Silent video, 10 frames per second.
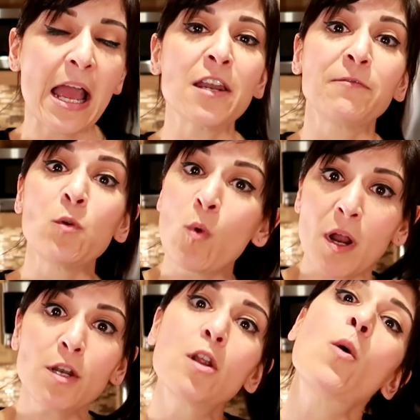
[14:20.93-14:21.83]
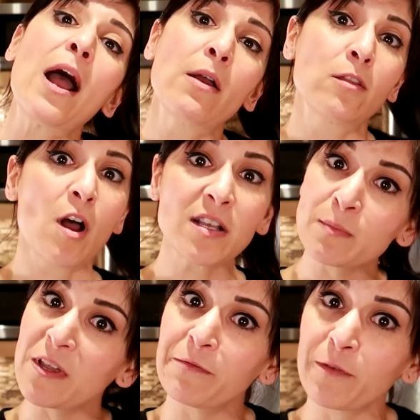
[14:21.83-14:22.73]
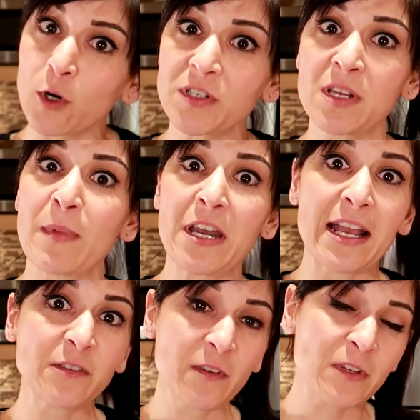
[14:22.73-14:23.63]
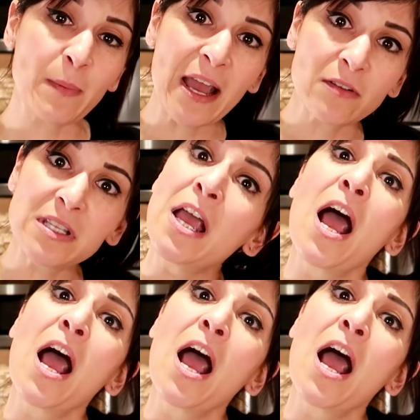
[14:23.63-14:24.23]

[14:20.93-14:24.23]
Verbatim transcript: And if you want to know how I lost my first and my next 50 pounds,